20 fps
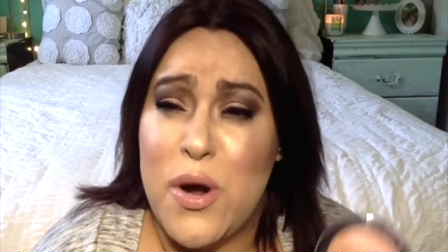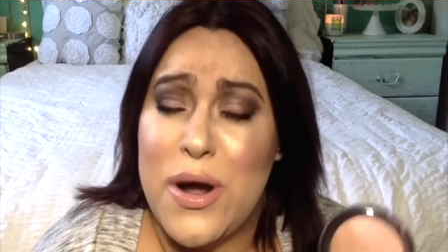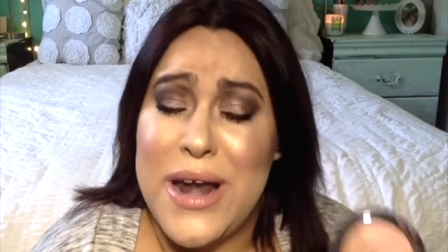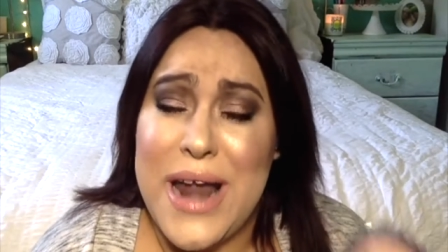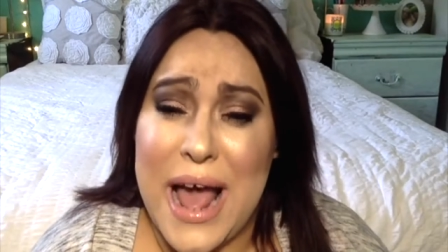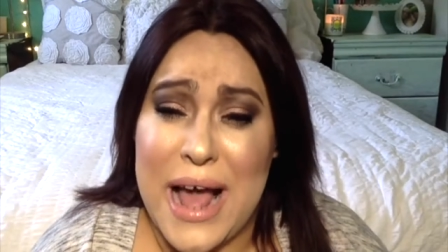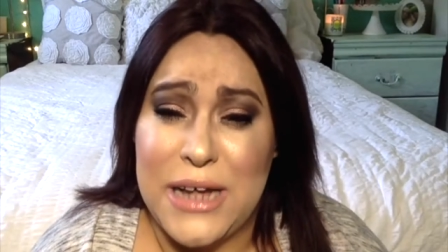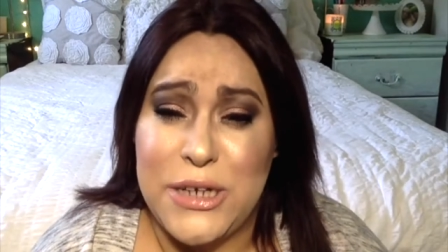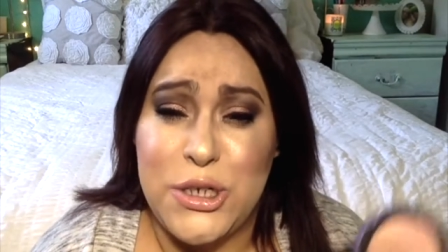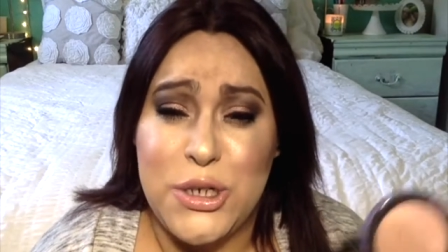
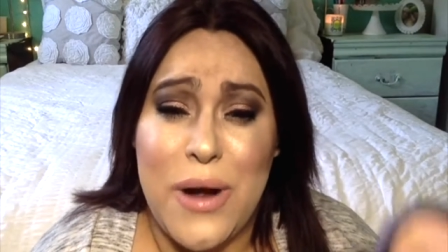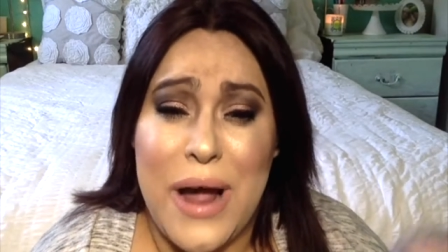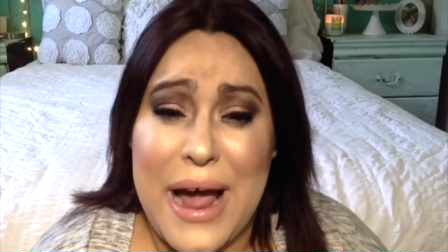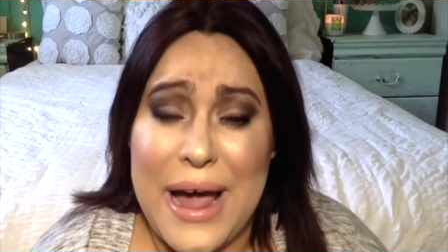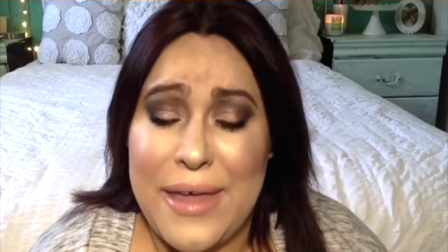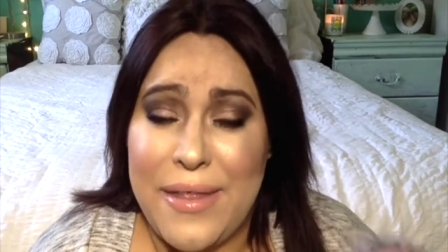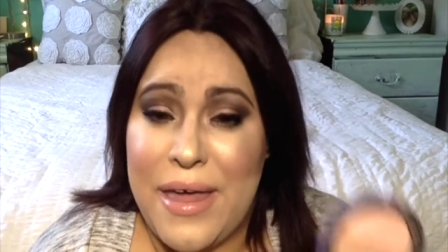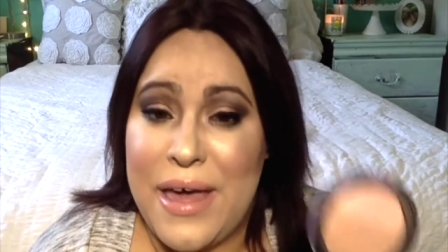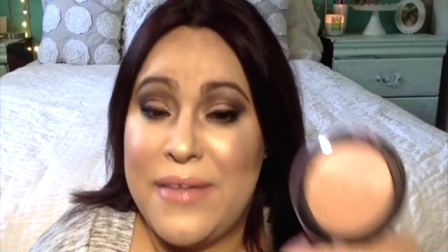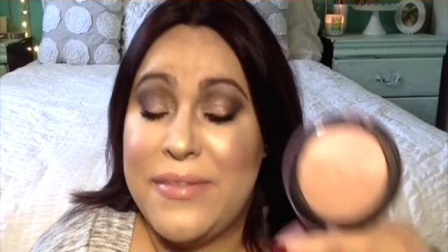natural
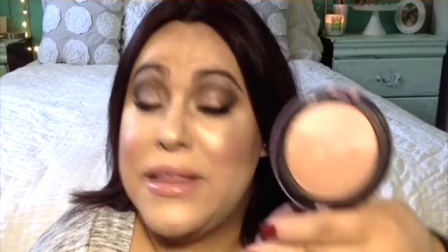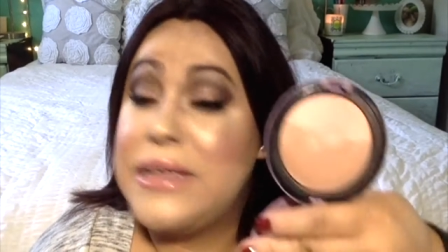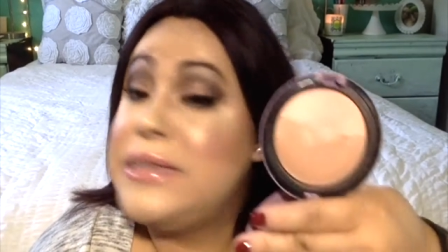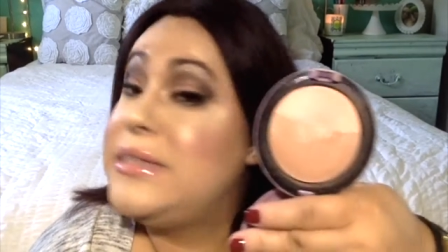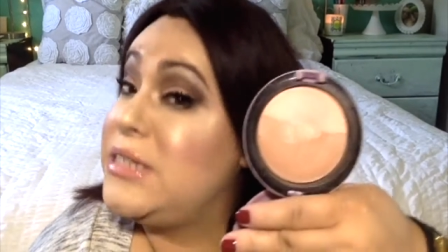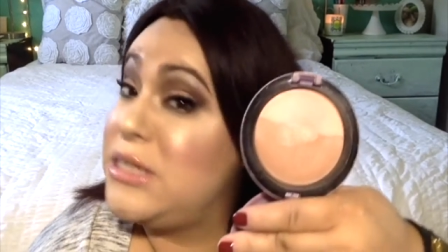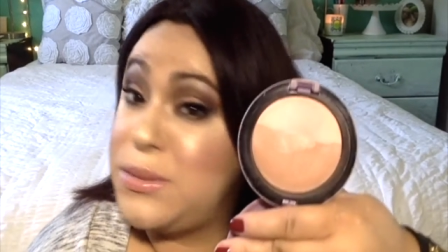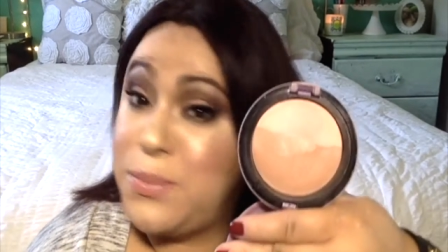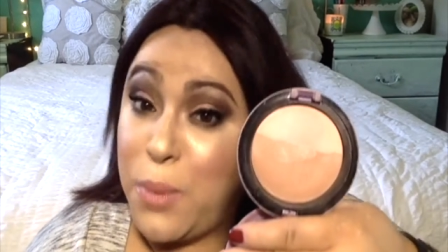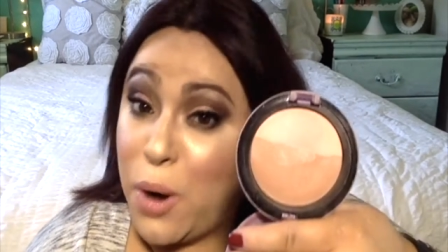highlight,
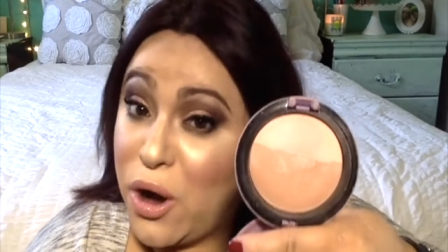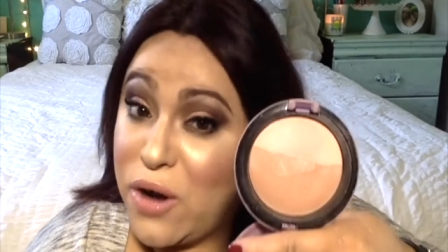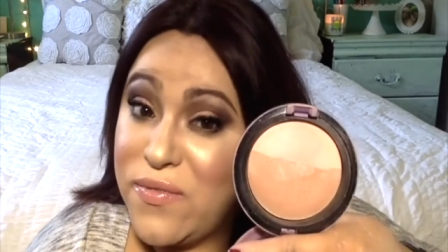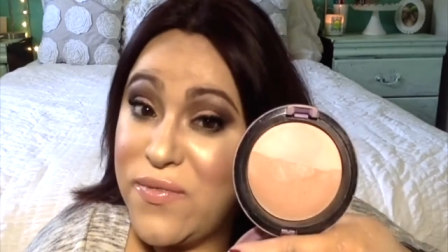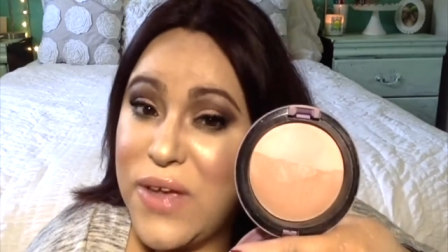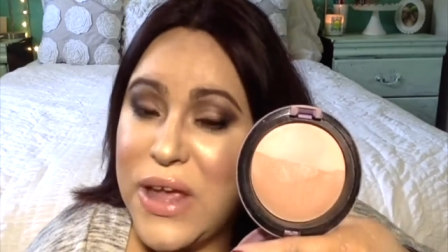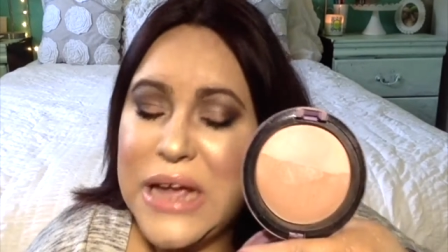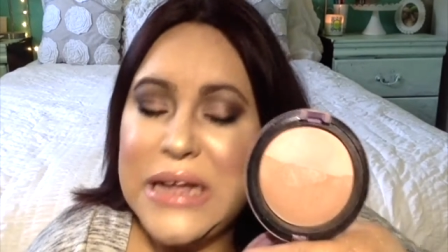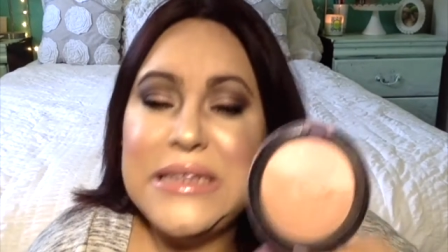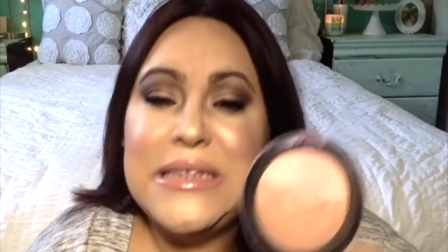this is
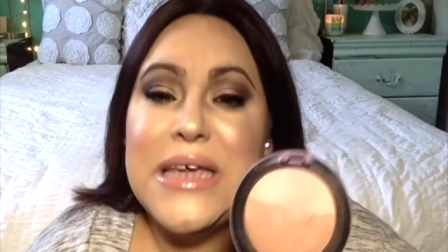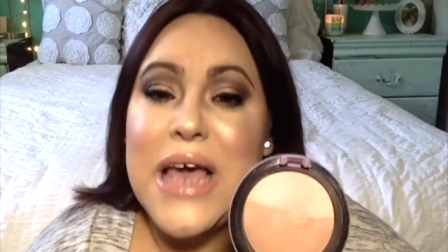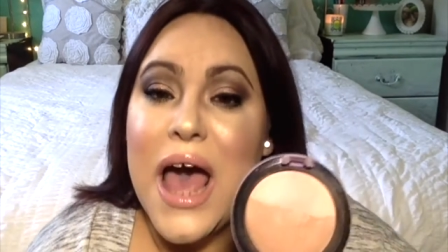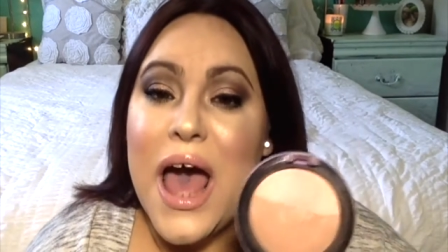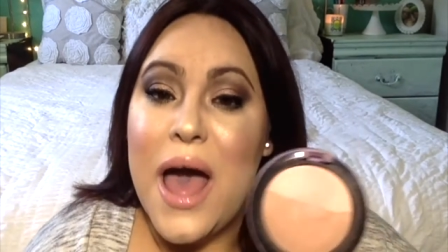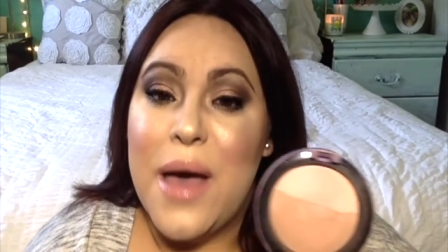perfect